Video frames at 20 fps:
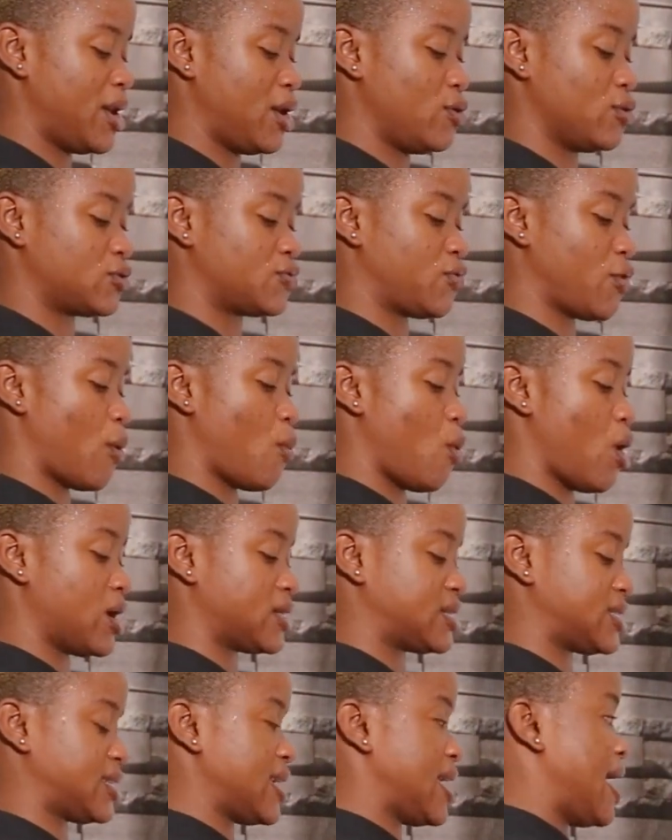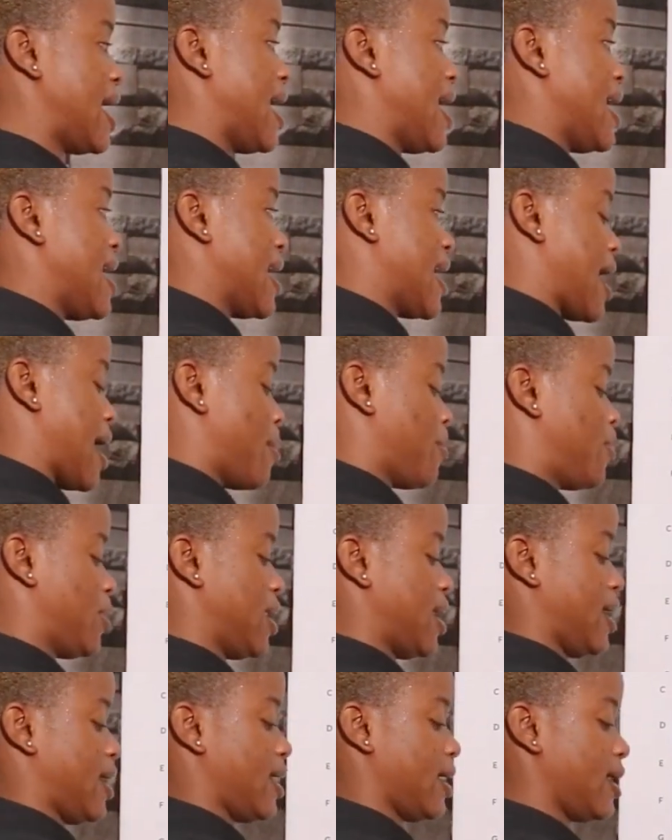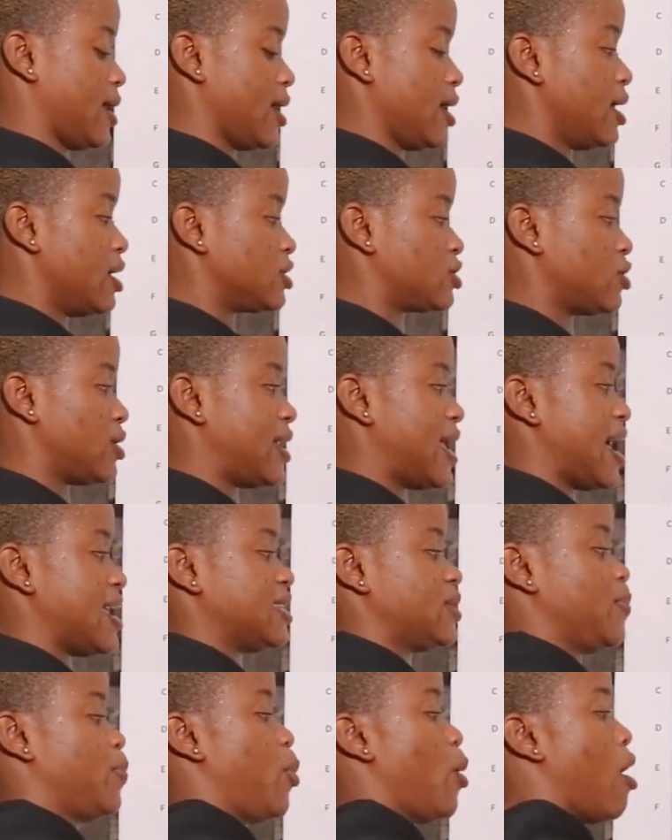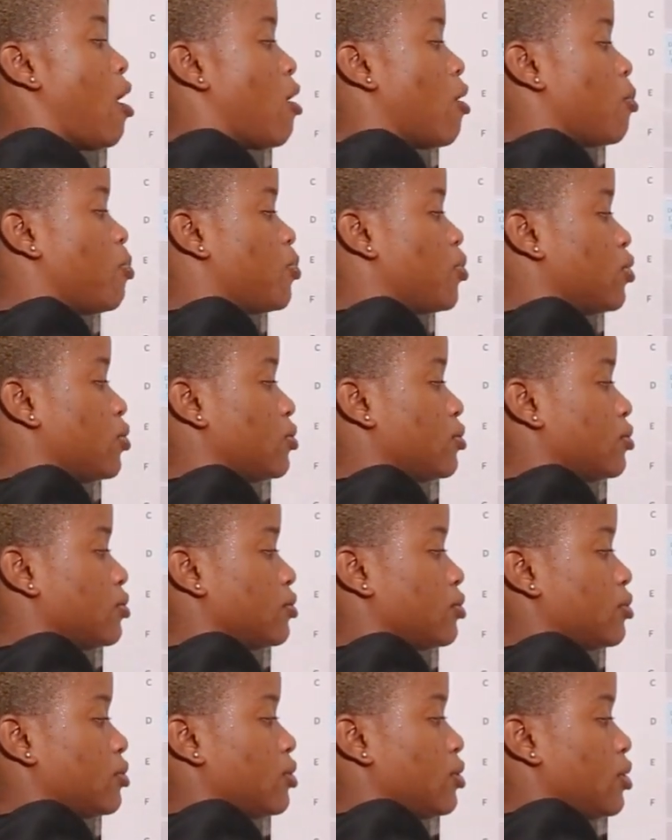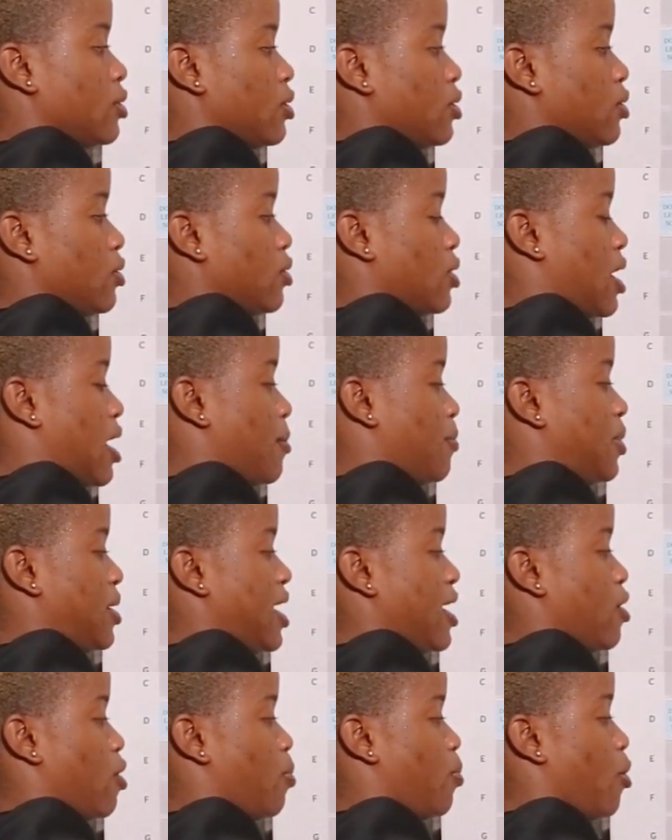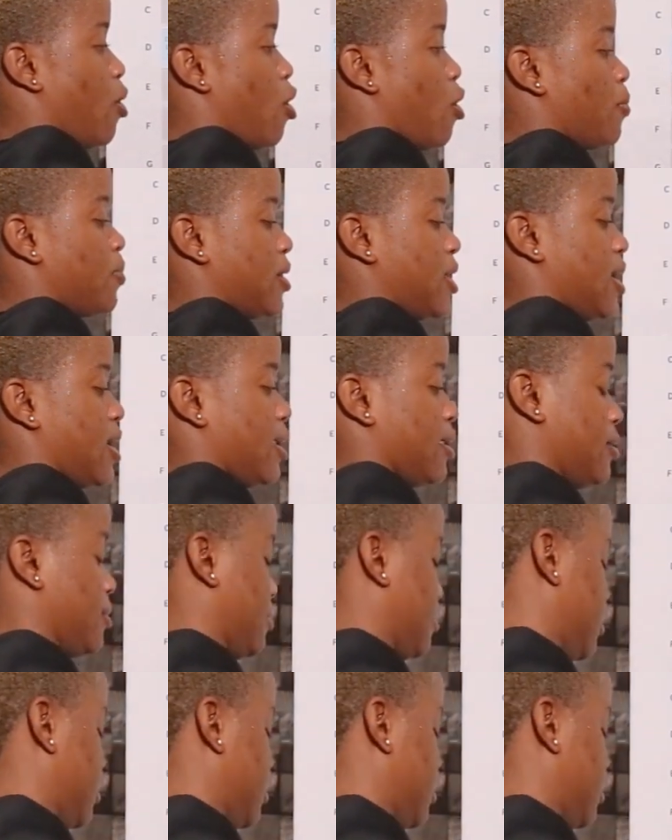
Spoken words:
B looks for what he can play. So there is pop. You can play your pop here.